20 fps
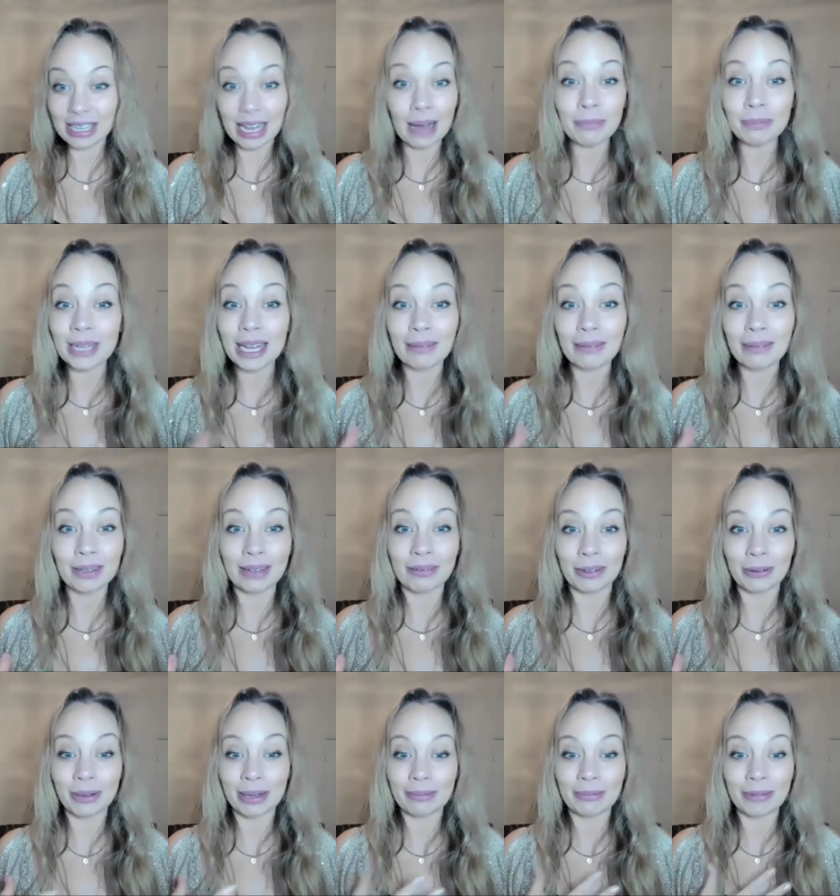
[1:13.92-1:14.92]
up-level
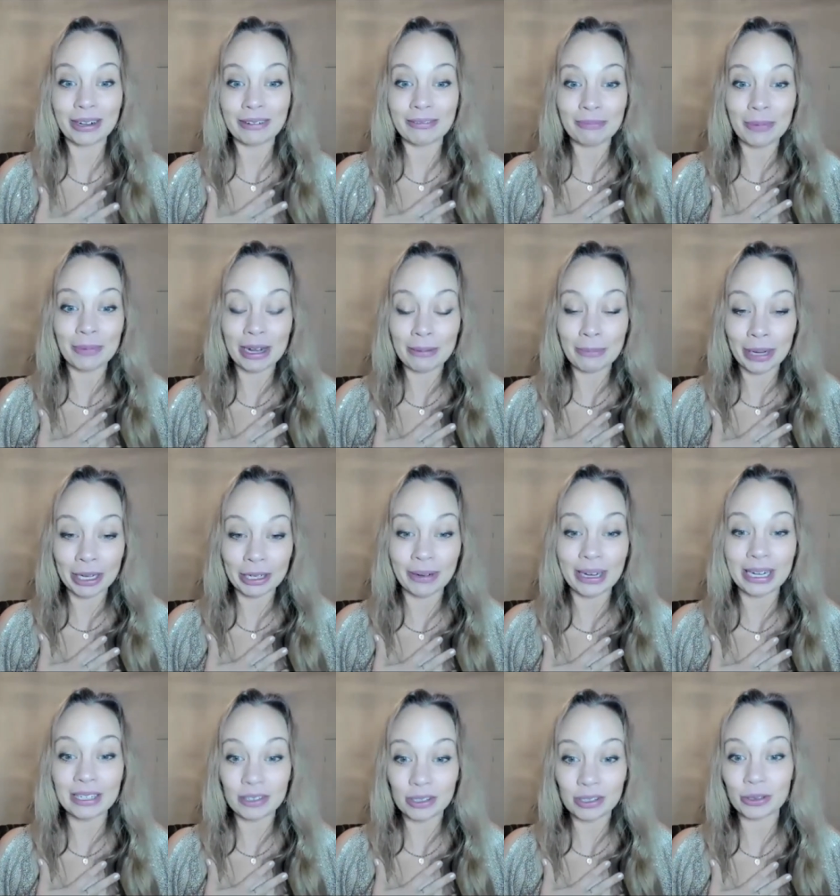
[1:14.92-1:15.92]
everyone. One of my
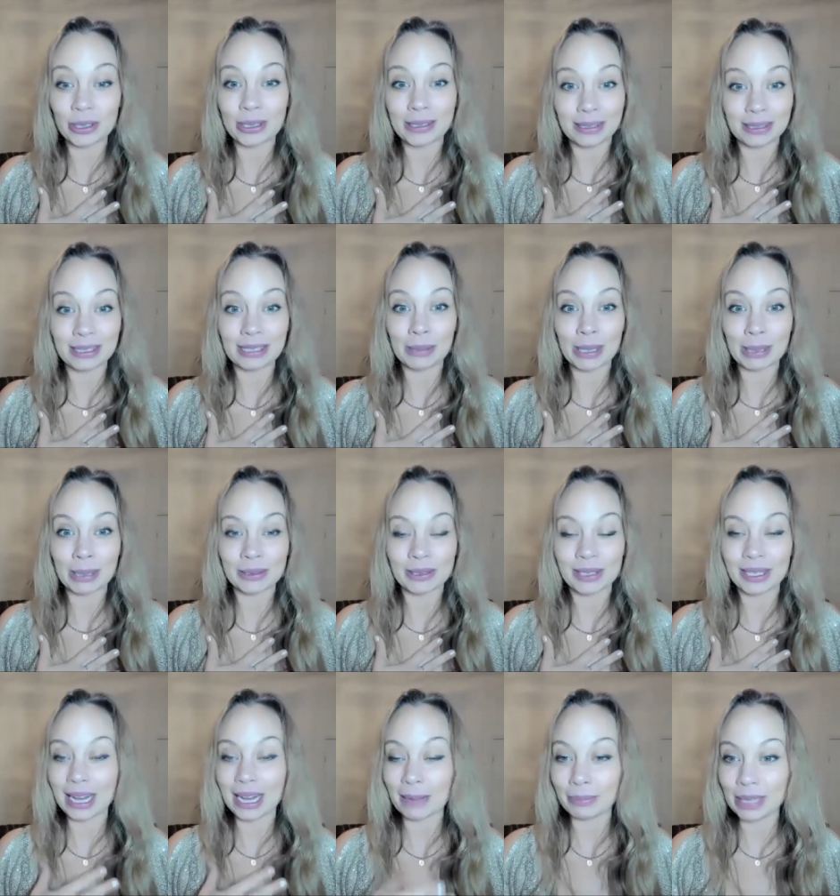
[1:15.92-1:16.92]
greatest joys is to be able
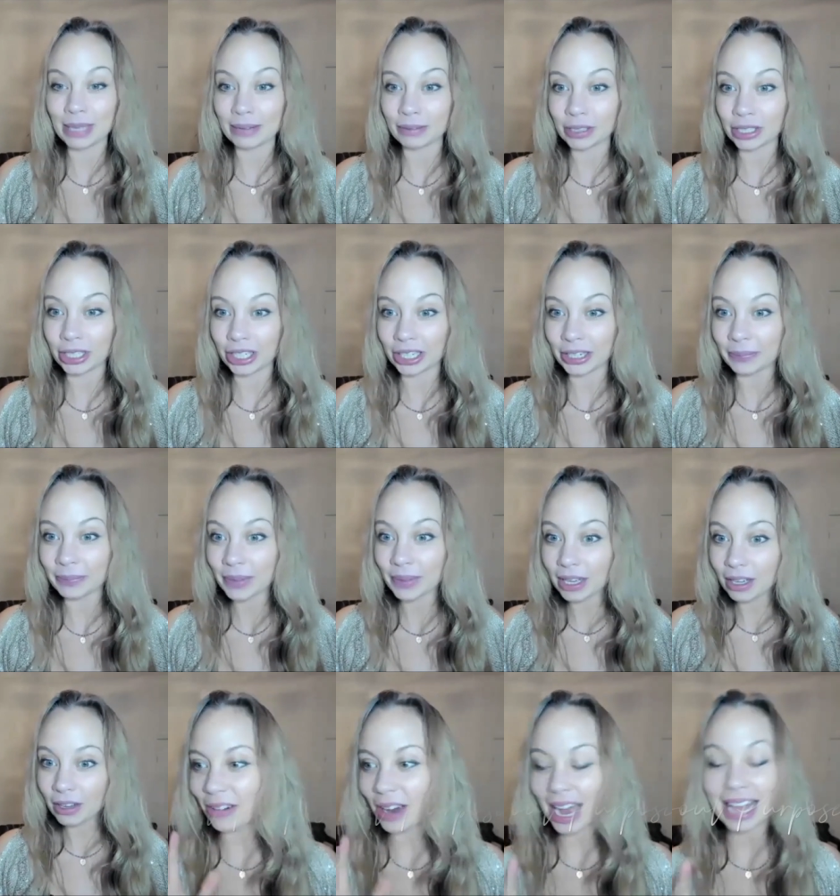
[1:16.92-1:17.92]
to up-level you.
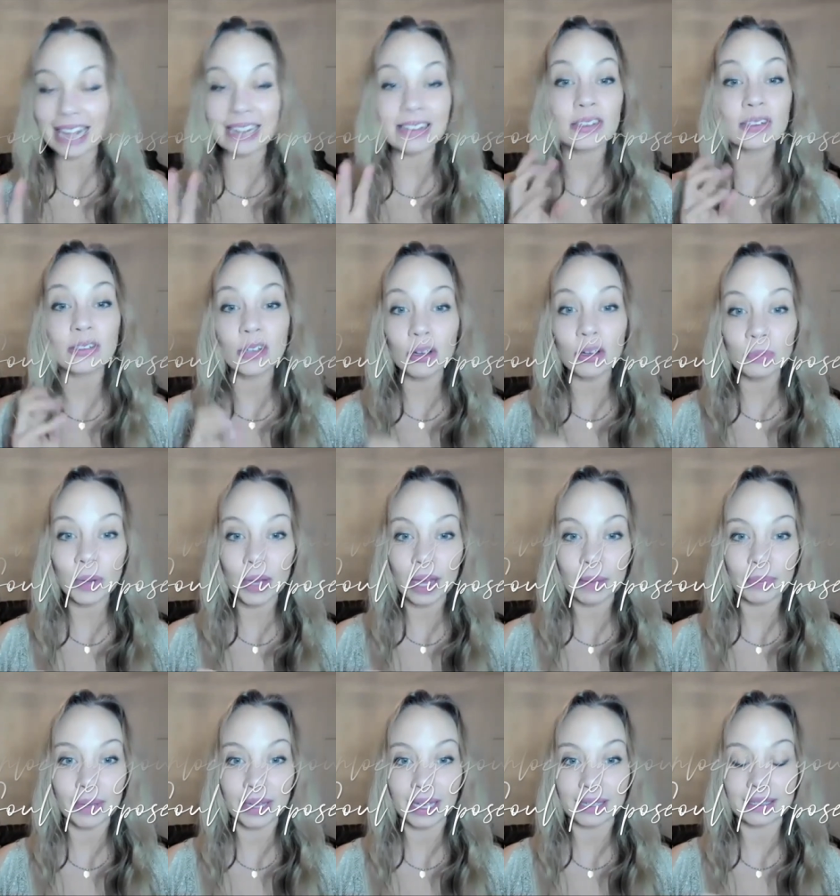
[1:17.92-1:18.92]
Right, soul
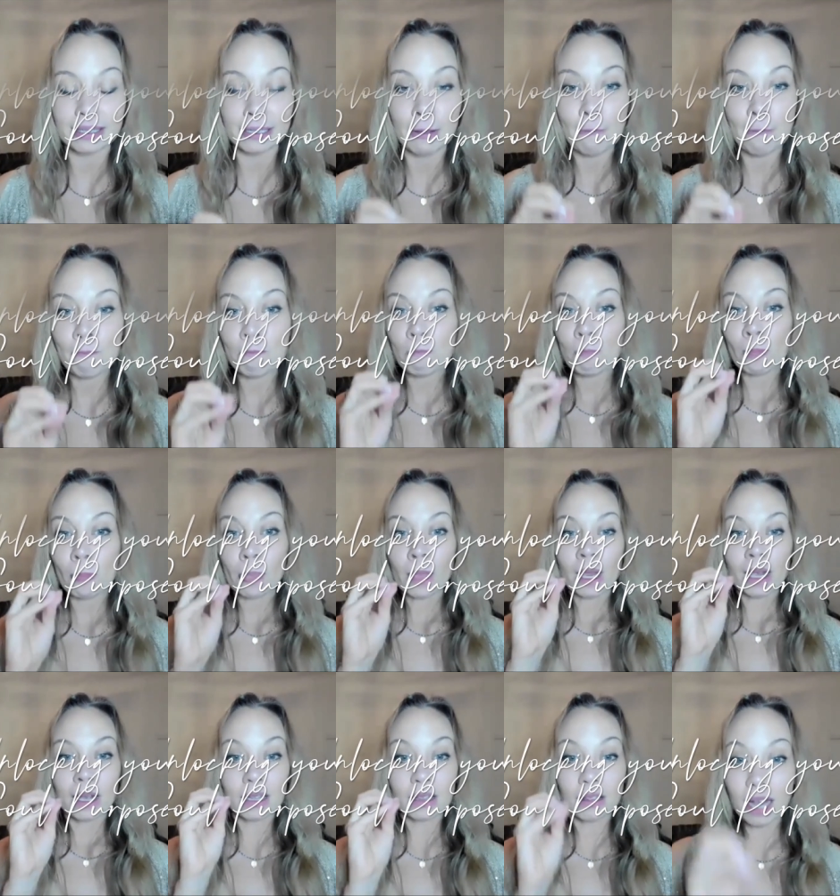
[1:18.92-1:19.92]
purpose,
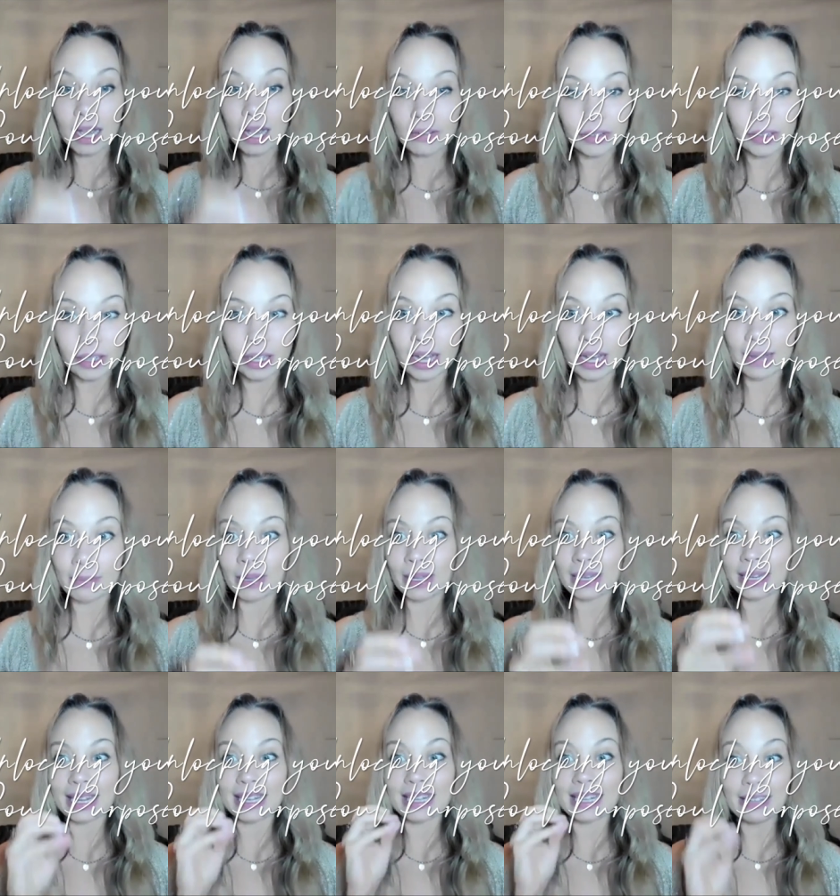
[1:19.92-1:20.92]
life
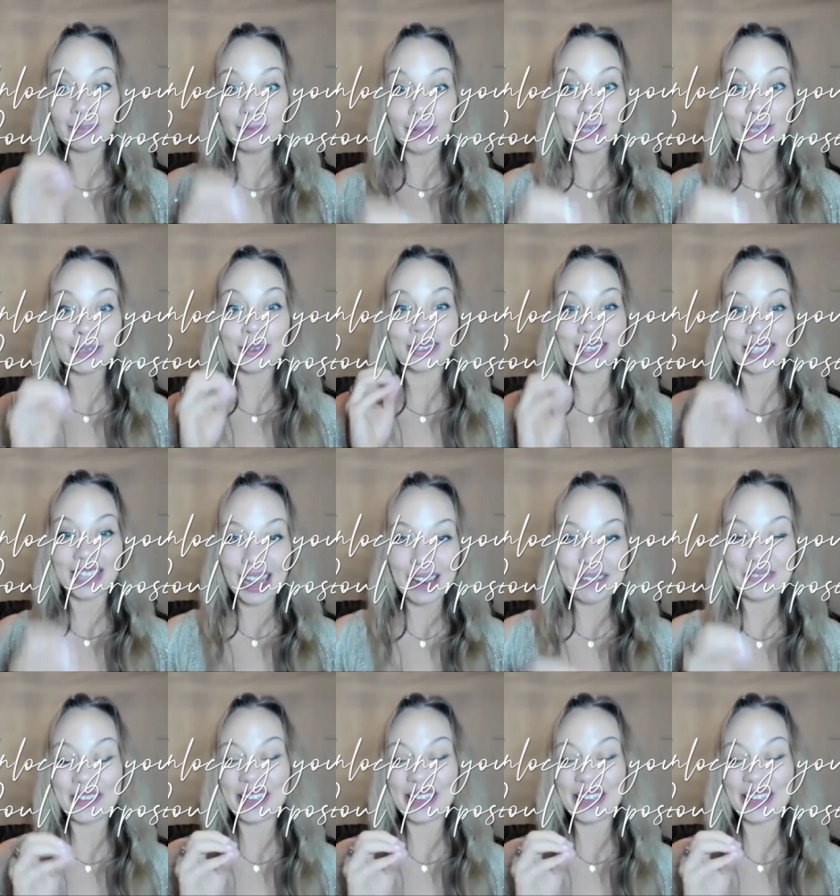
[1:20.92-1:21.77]
alignment, living your life